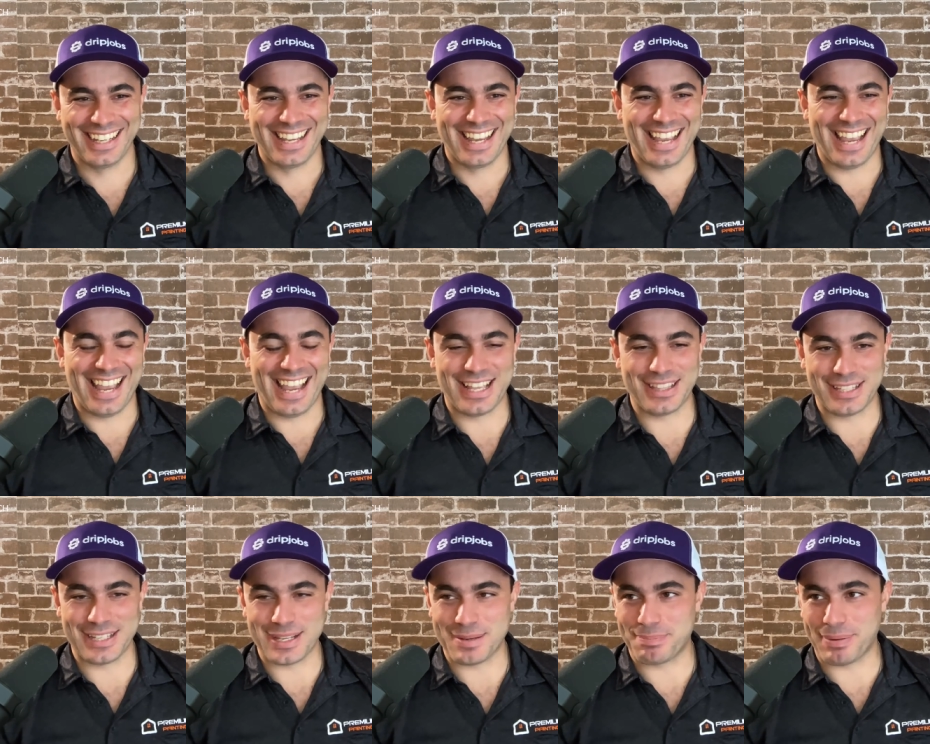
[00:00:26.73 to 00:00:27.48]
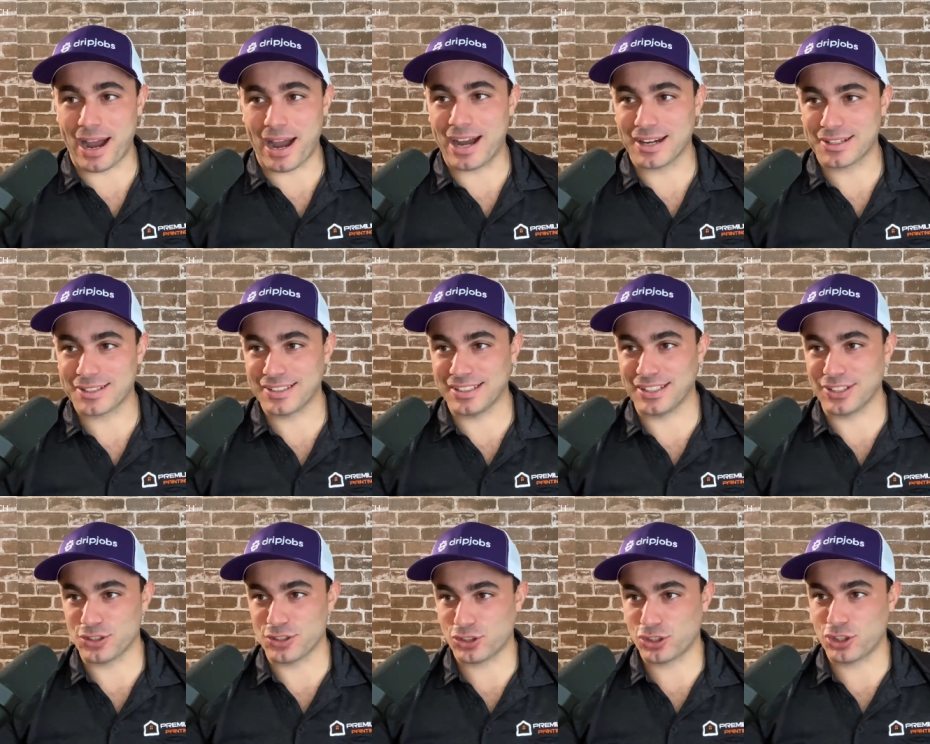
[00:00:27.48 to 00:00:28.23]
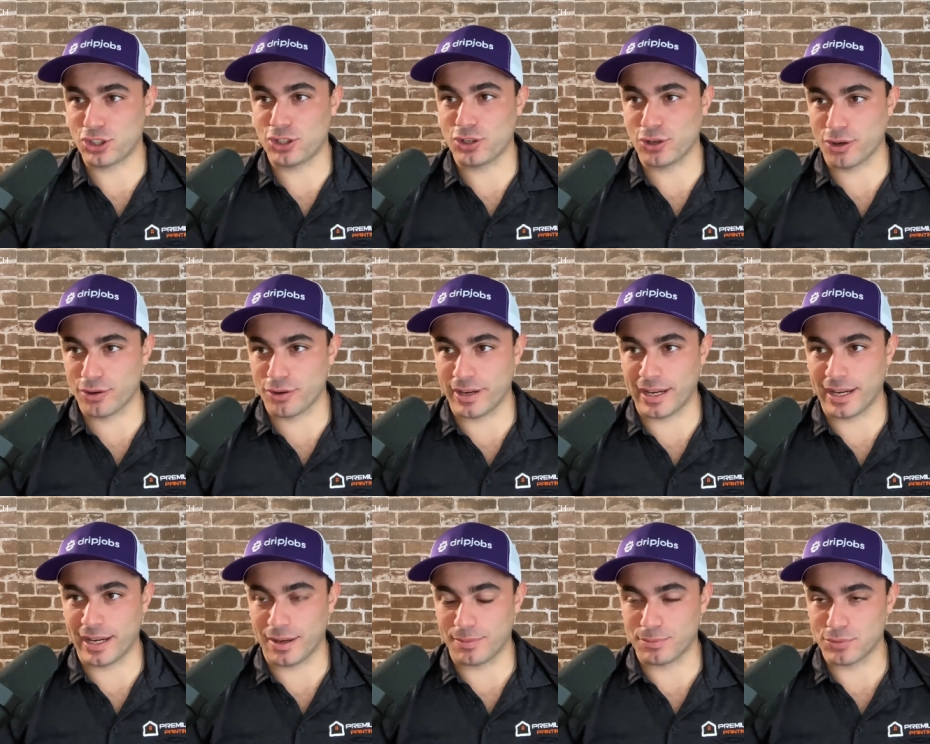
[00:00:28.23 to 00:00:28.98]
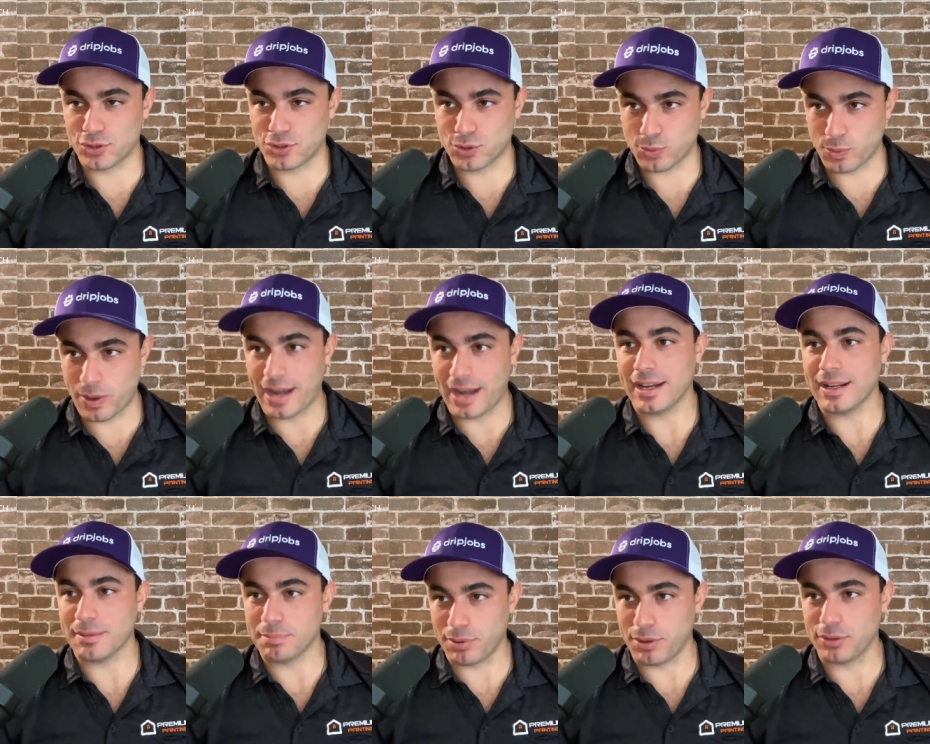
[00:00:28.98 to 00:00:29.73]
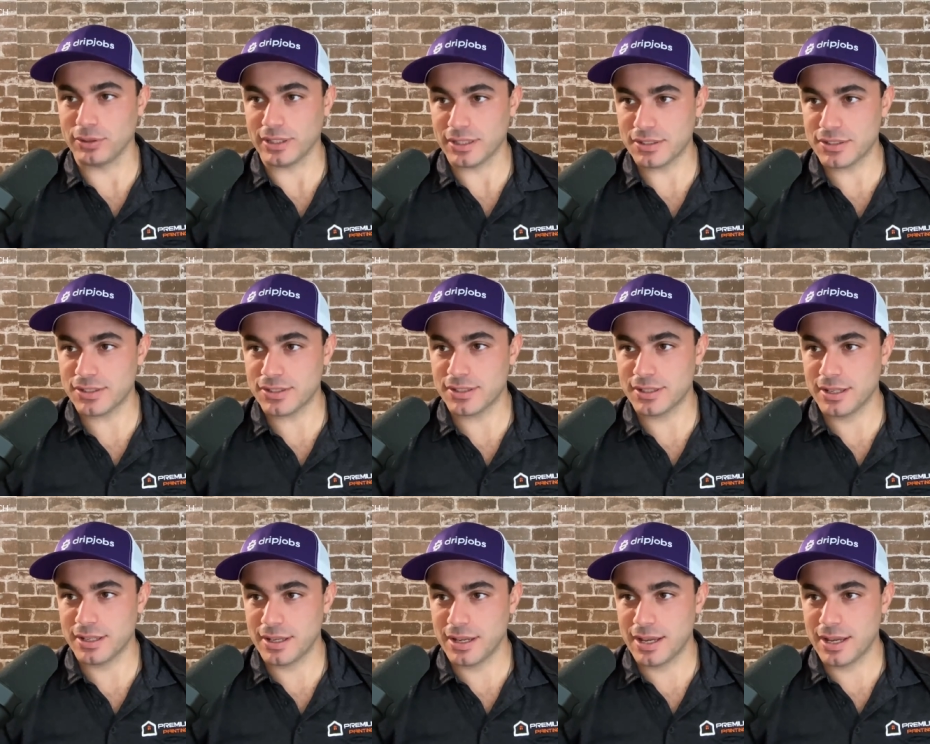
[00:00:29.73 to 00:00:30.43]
and the epoxy is curing. I'm sweating bullets.